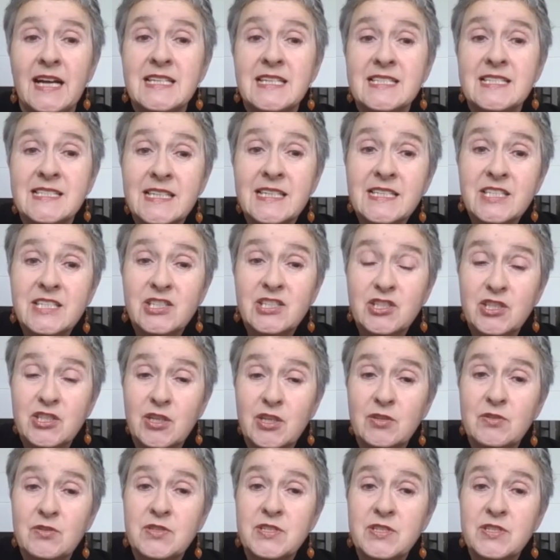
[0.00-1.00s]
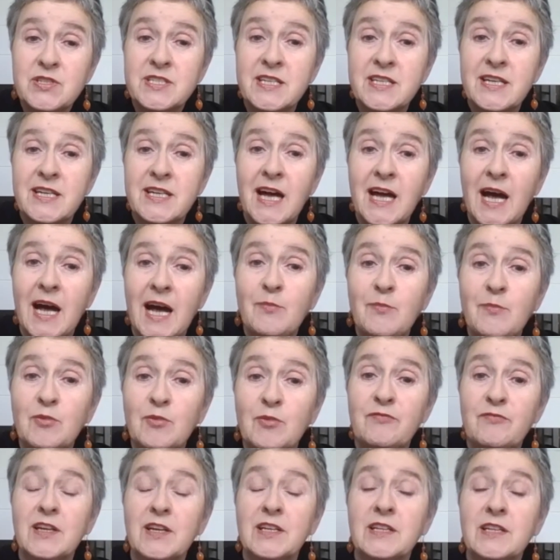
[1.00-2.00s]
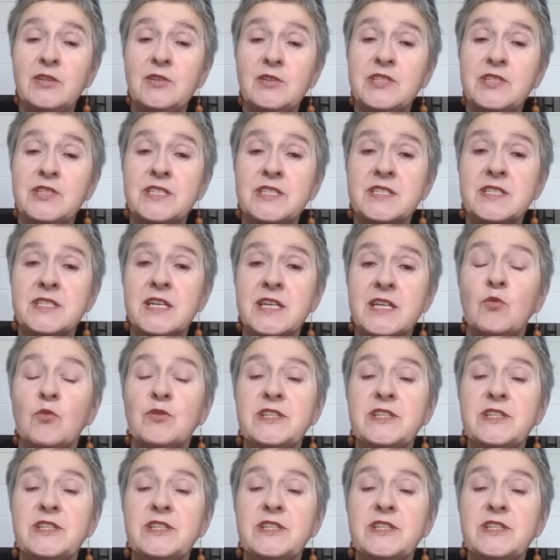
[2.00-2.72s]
As Slater shows, Abu al-Fadl uses